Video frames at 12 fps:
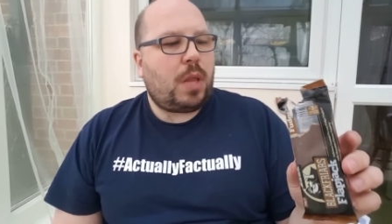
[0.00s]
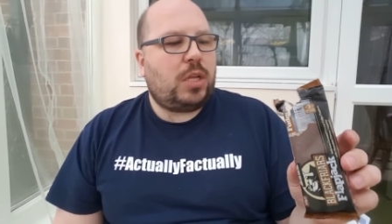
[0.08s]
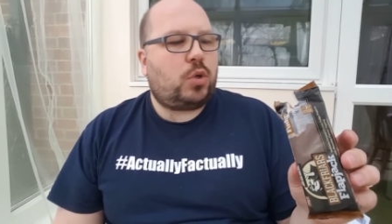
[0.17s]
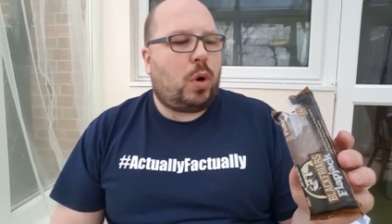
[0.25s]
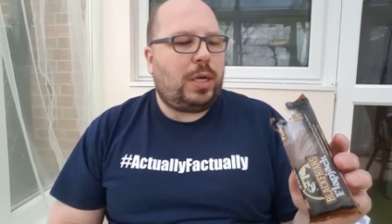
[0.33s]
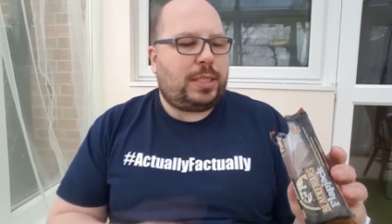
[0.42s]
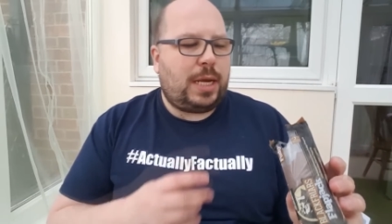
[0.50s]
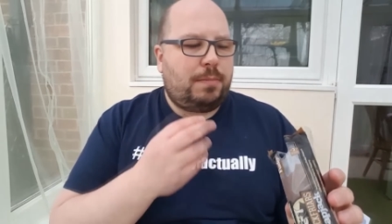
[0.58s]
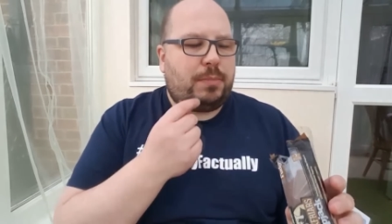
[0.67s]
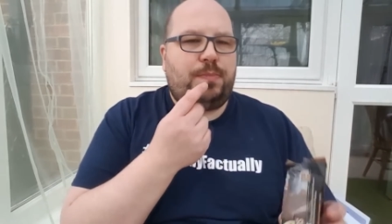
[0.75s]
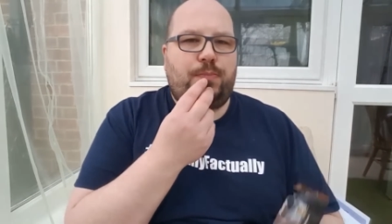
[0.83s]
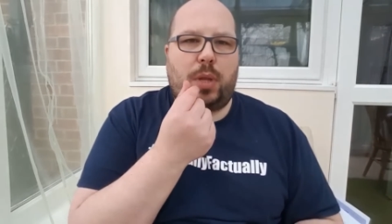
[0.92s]
It's quite
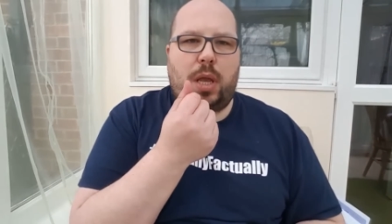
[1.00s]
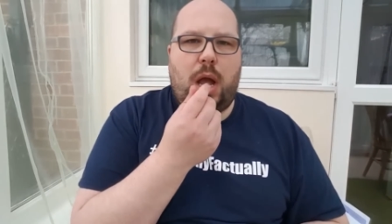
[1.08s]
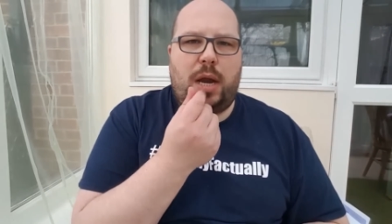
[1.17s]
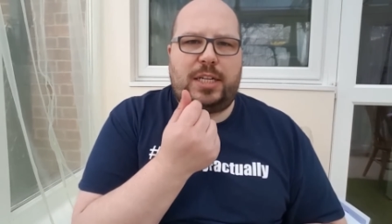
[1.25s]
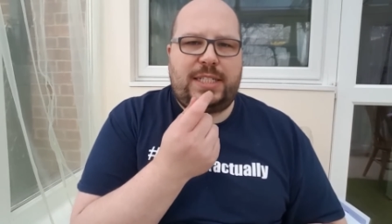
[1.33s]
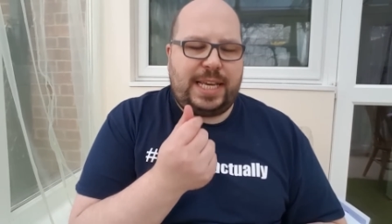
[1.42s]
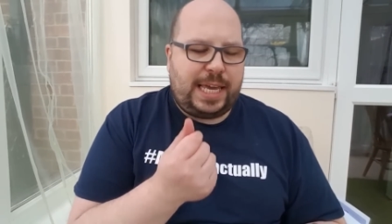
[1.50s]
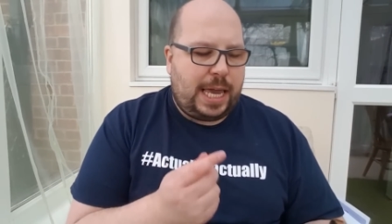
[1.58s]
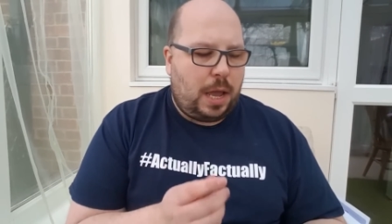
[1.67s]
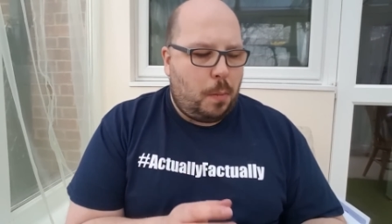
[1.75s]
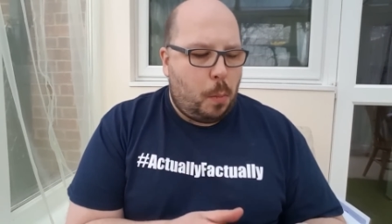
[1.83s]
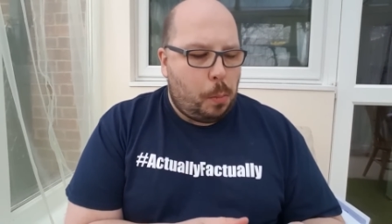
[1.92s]
um kind of
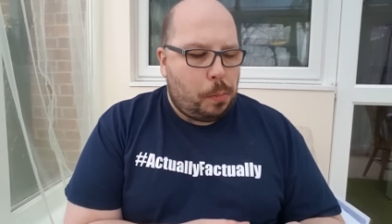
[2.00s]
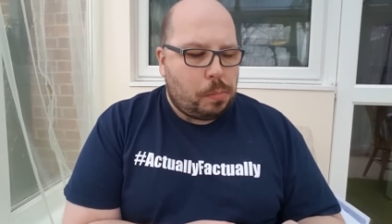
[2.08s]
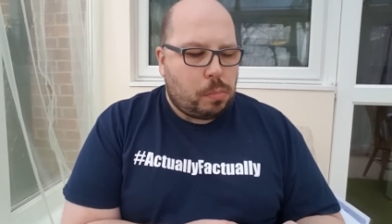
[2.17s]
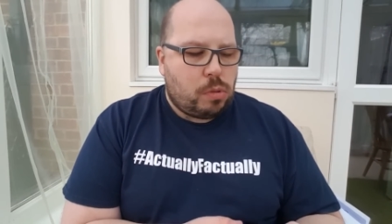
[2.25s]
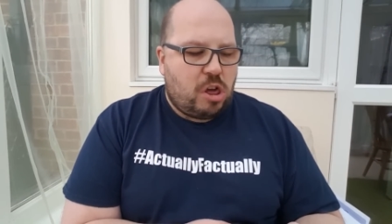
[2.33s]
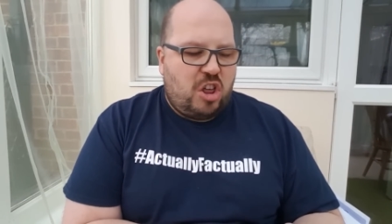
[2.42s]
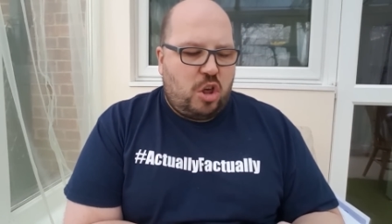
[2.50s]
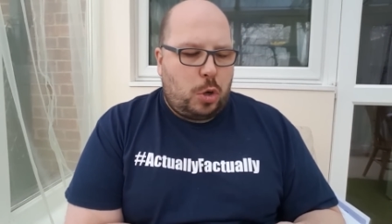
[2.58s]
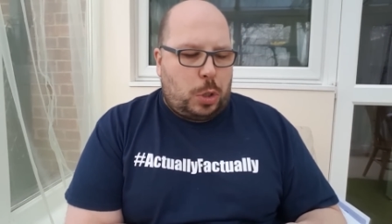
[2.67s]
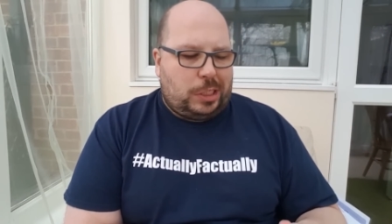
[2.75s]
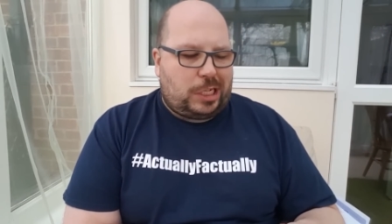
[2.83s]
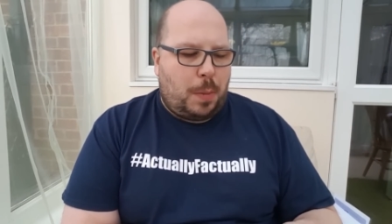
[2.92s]
stickier
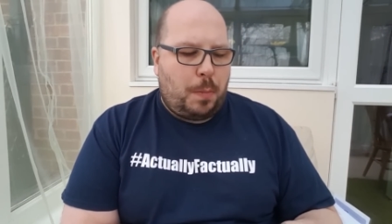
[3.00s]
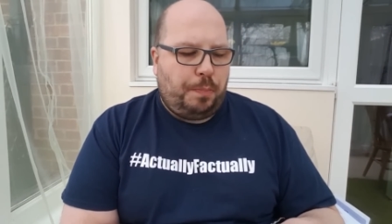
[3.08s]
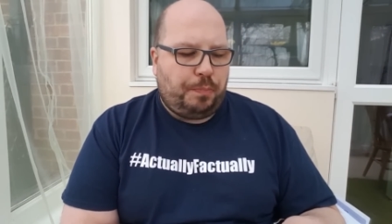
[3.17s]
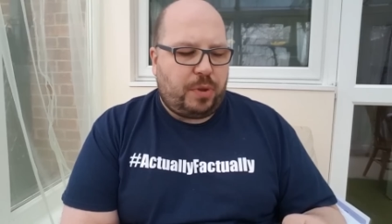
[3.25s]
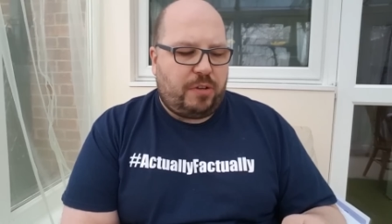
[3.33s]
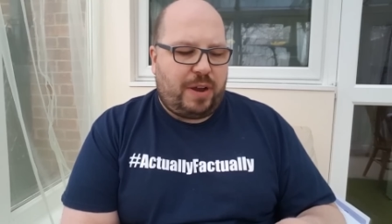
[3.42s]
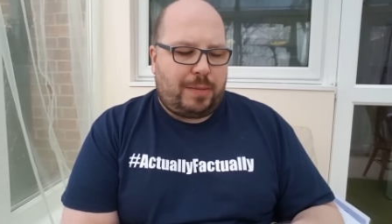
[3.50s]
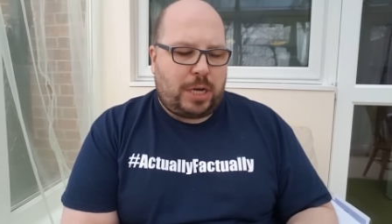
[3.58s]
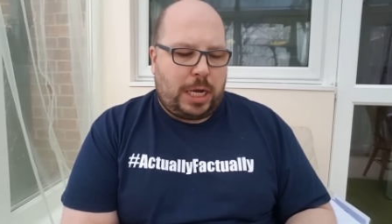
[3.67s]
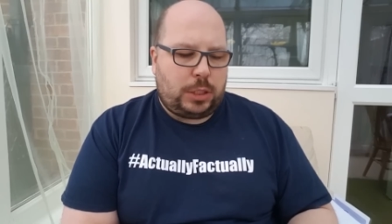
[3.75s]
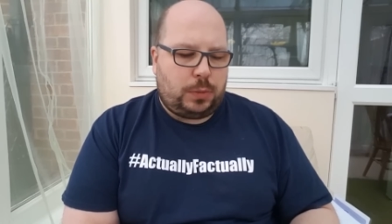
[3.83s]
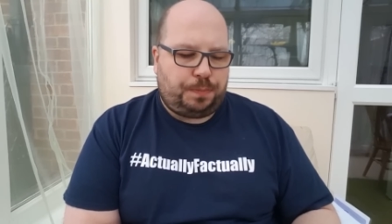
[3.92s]
than some
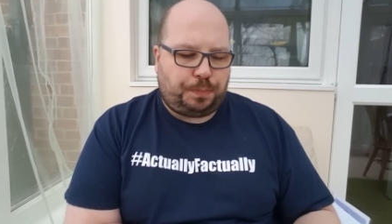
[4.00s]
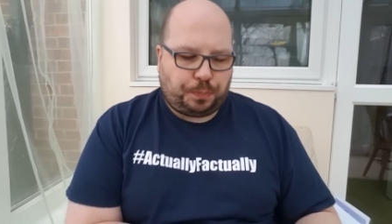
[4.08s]
flapjacks,